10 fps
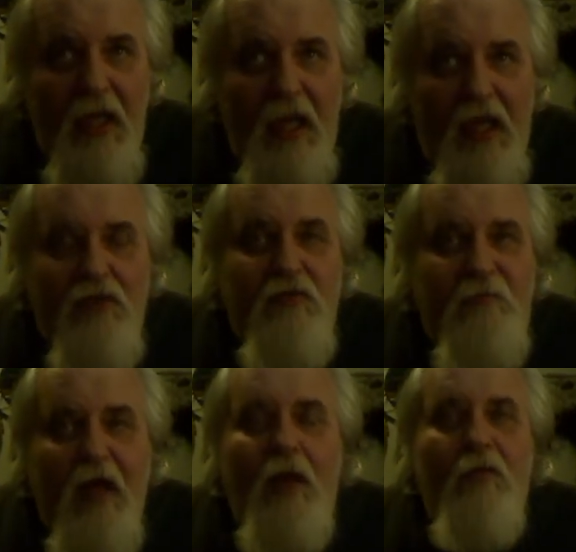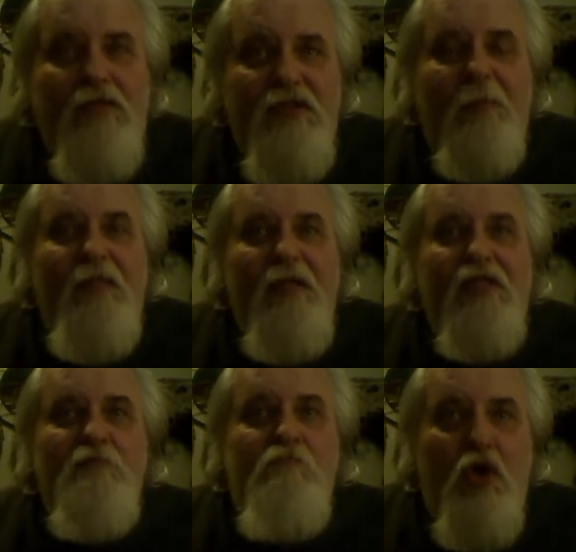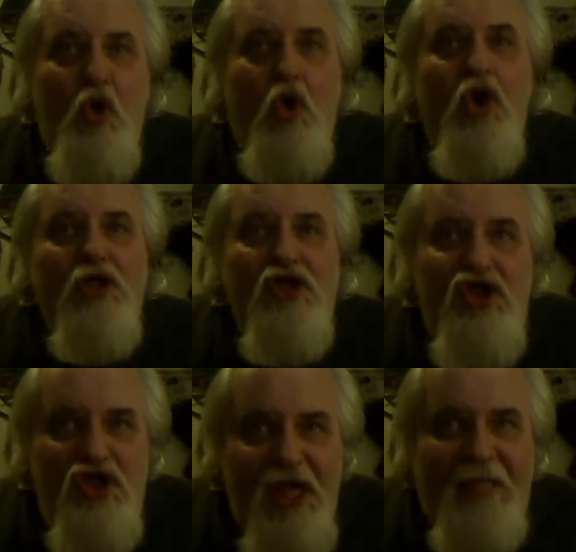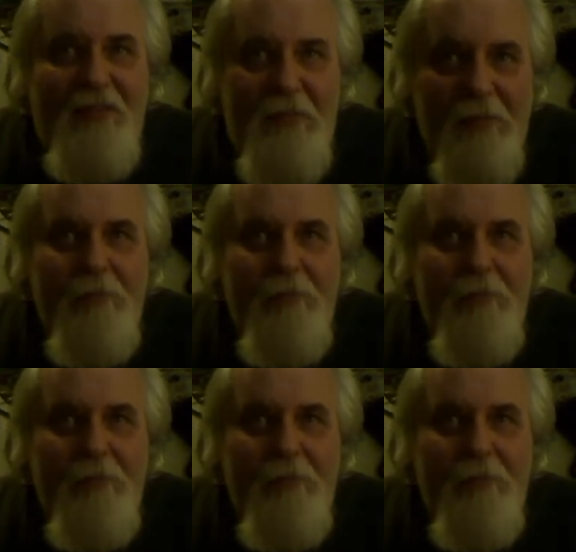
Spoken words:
into following something that's bullshit,